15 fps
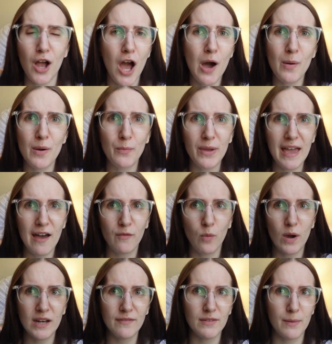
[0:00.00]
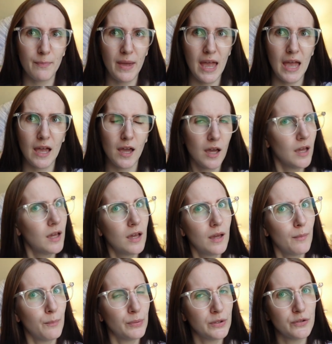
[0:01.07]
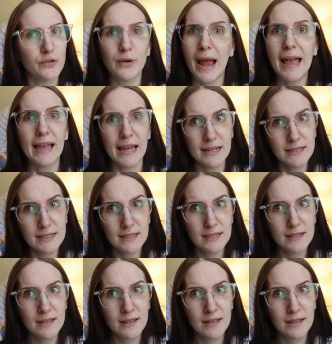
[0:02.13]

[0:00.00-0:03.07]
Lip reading: Oh, and we have one of the big blue dragons.